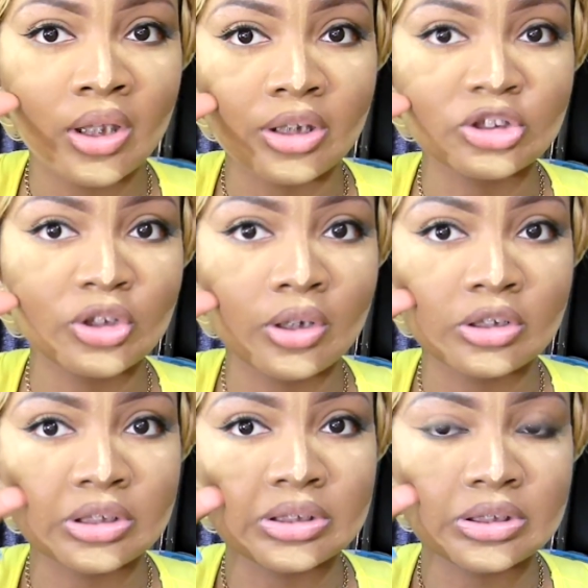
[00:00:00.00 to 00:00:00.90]
you're going
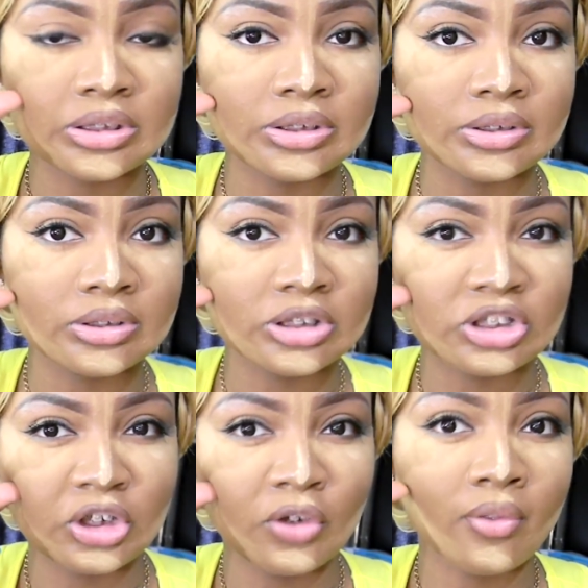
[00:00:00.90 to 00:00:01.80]
to
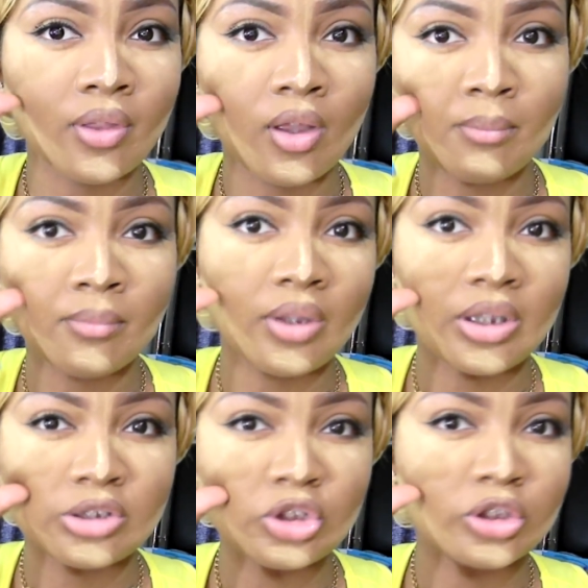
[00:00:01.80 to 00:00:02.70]
stick your thumb
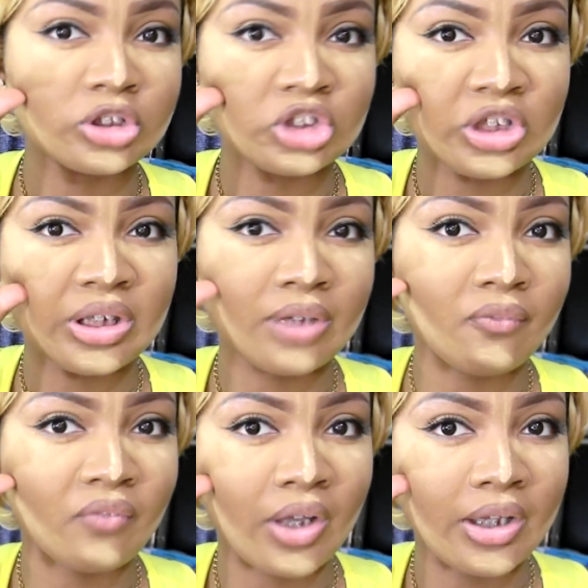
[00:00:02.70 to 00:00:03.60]
into your cheek and
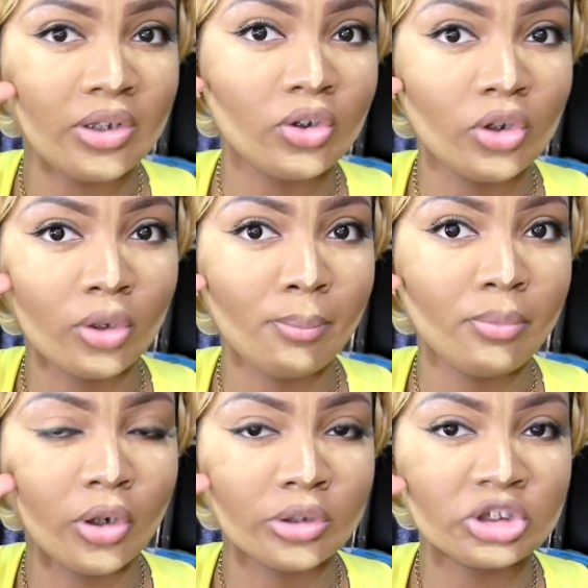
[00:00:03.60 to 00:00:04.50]
find
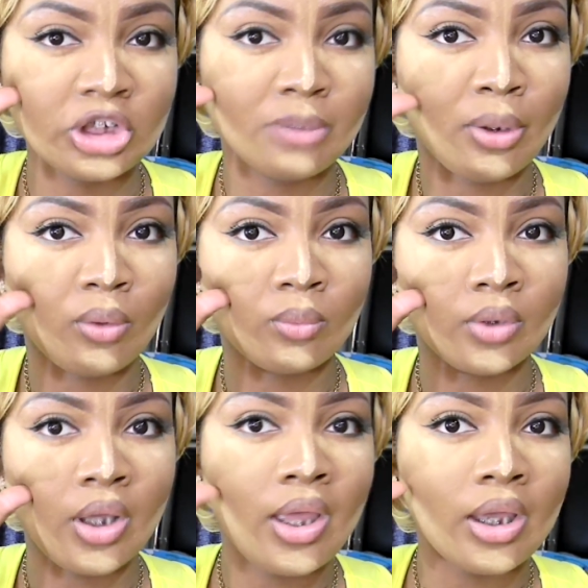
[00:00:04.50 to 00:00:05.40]
your cheekbone.
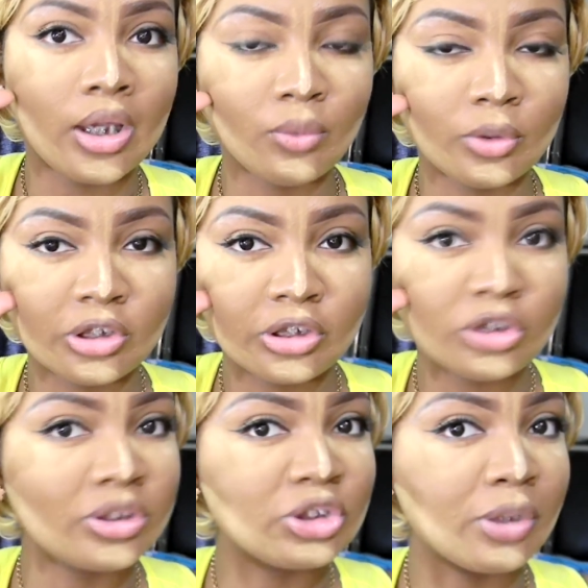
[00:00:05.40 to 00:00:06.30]
And what you're going
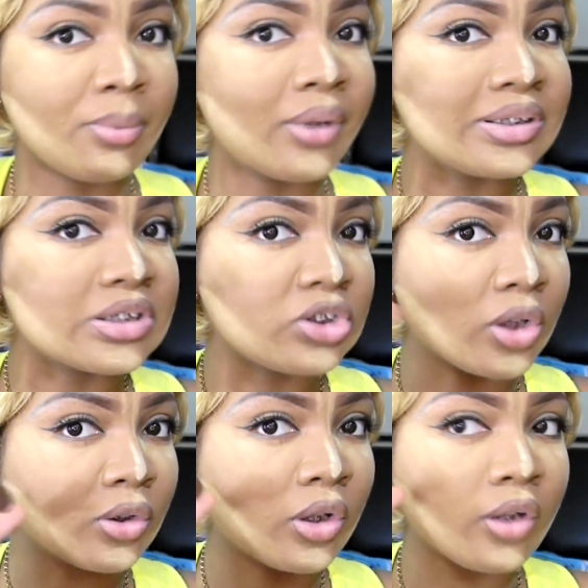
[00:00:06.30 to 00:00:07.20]
to do is you're going to place this
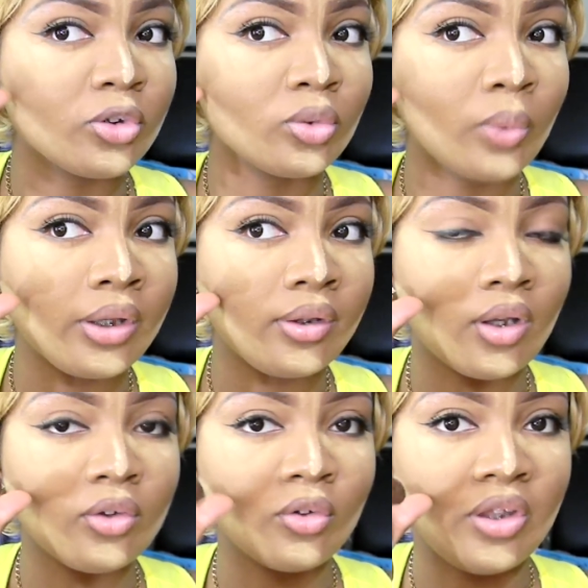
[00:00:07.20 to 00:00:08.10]
darker color directly
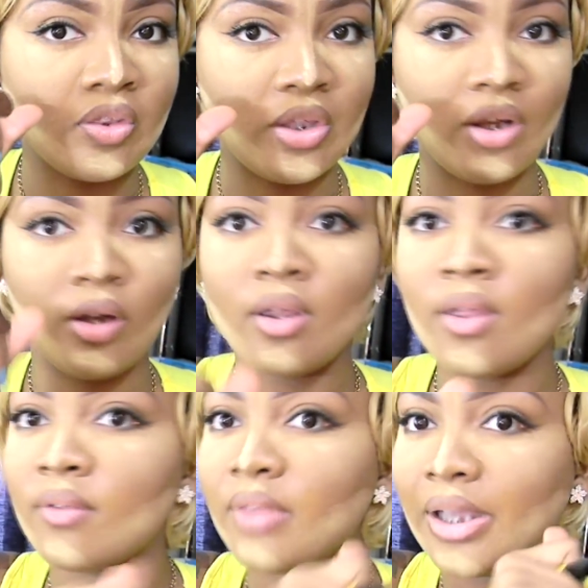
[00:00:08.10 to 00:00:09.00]
underneath there.
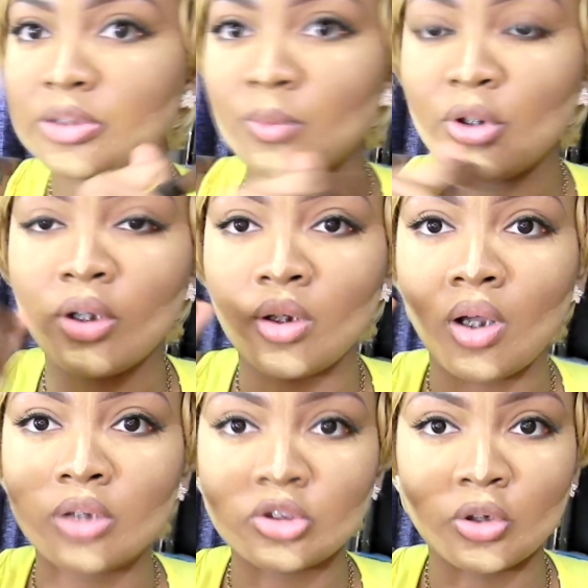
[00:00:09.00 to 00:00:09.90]
That's where your
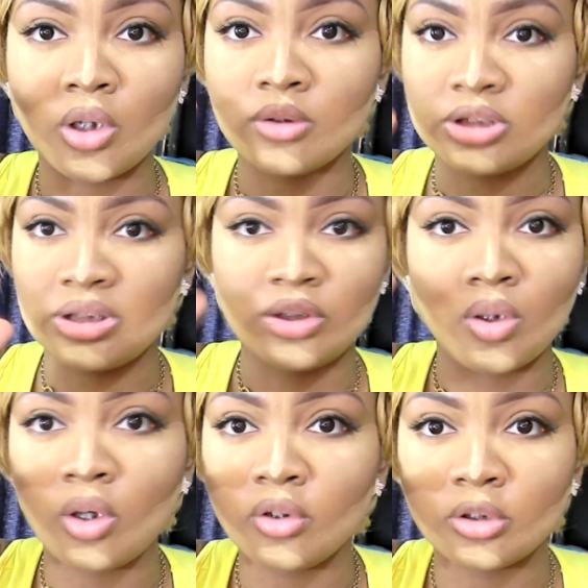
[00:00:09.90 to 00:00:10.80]
contour goes. It doesn't
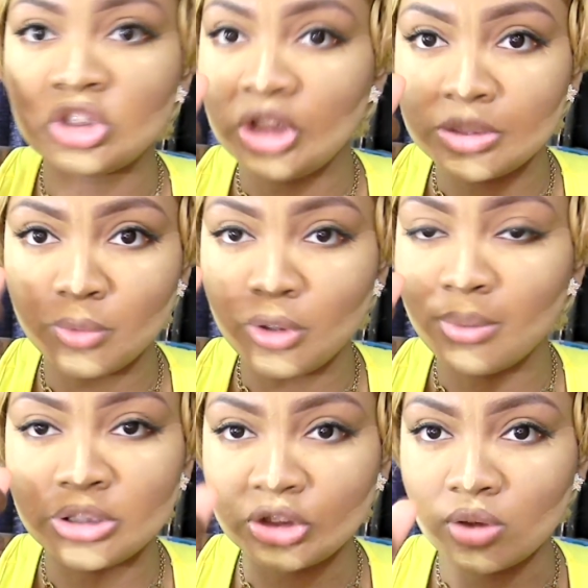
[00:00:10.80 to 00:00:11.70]
go on your cheeks where your
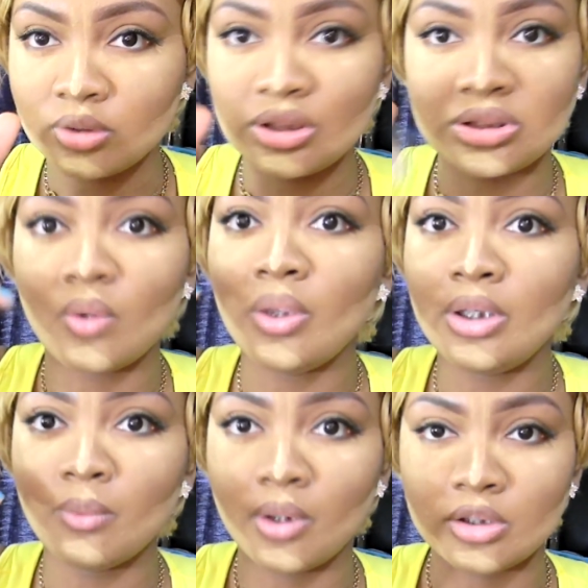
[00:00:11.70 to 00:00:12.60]
blush goes. It doesn't go
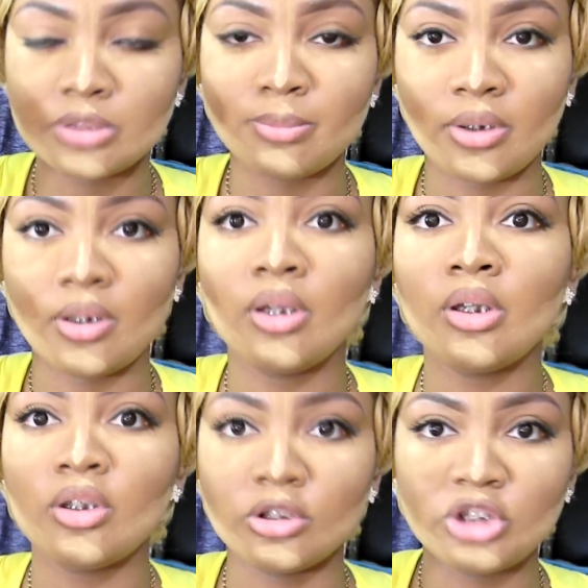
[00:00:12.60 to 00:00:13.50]
anywhere else but
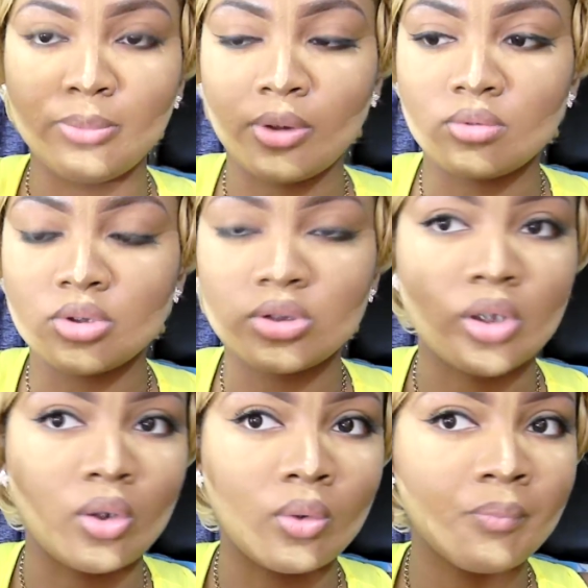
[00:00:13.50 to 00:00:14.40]
your cheekbones.
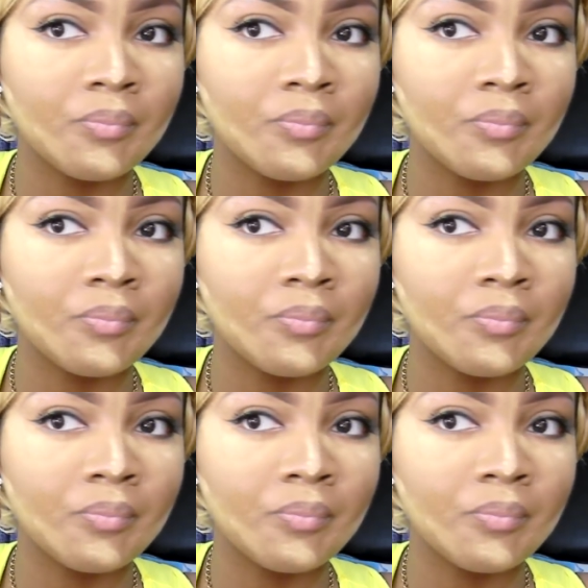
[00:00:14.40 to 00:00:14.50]
So